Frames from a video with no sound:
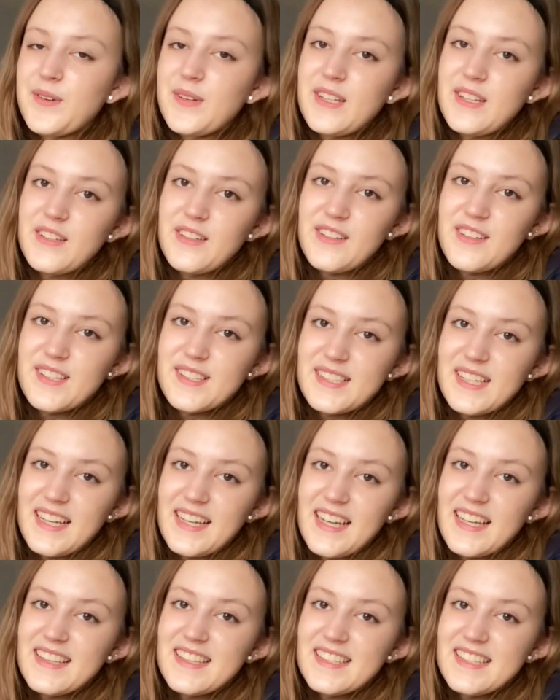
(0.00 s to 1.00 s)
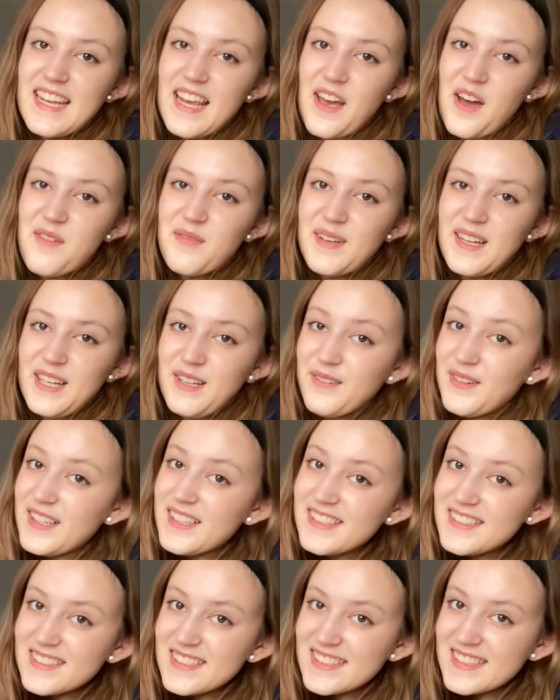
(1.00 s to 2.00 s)
either because I get the day off
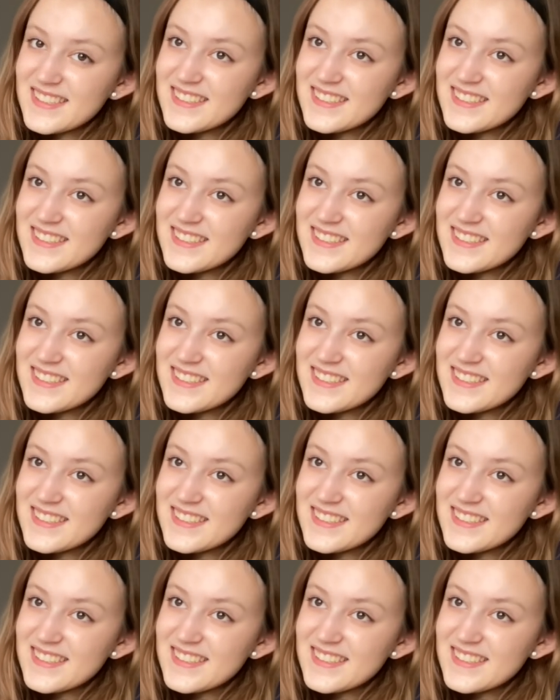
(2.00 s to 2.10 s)
anyways.